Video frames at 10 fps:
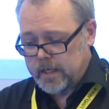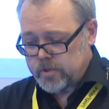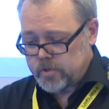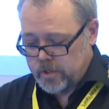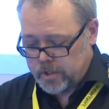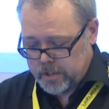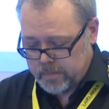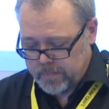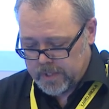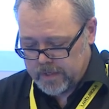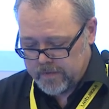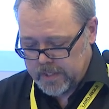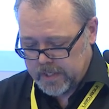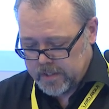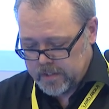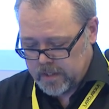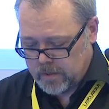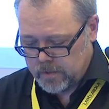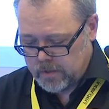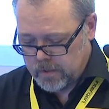search part of the things. I
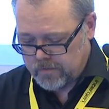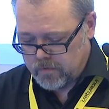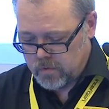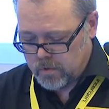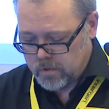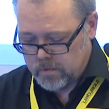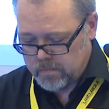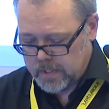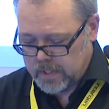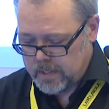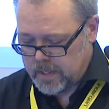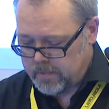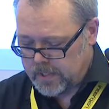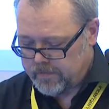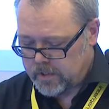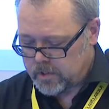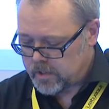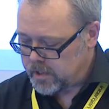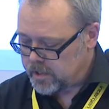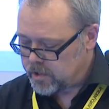want to look for, I believe it's
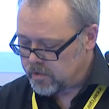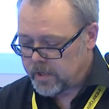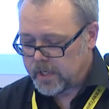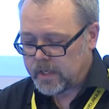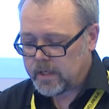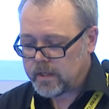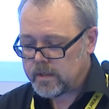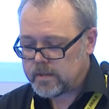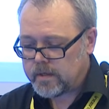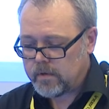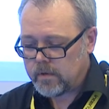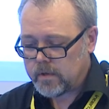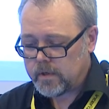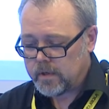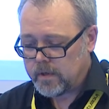Shrike. Let's have a look.